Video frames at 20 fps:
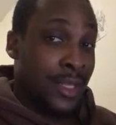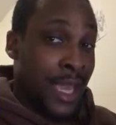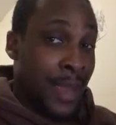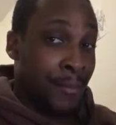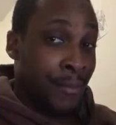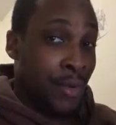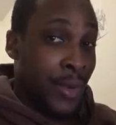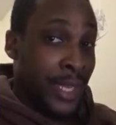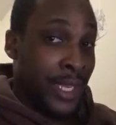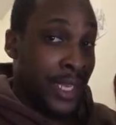
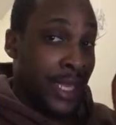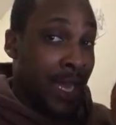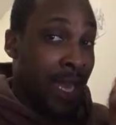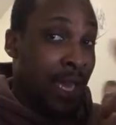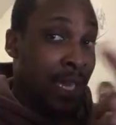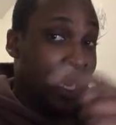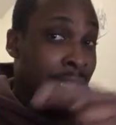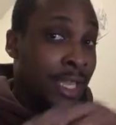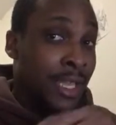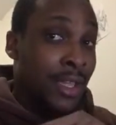That boy
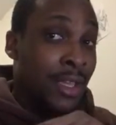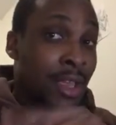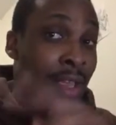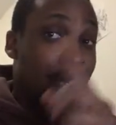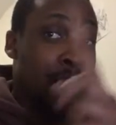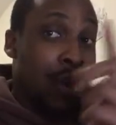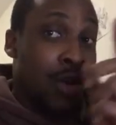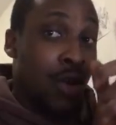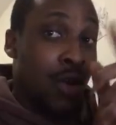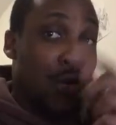Kelly
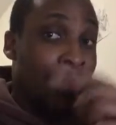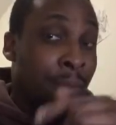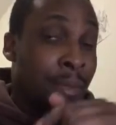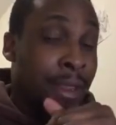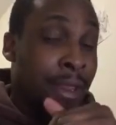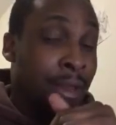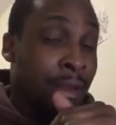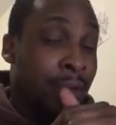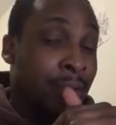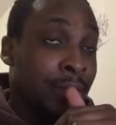
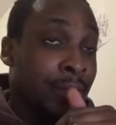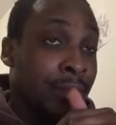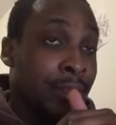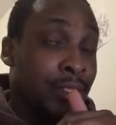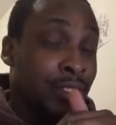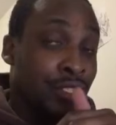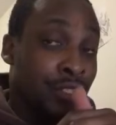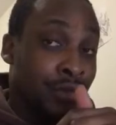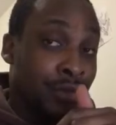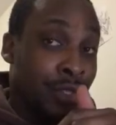Obier
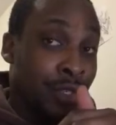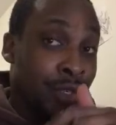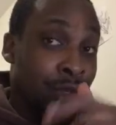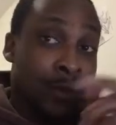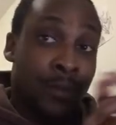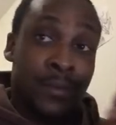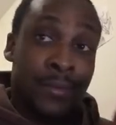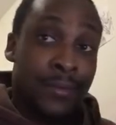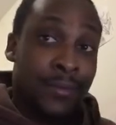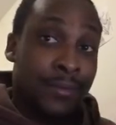
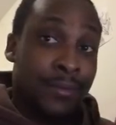Jr.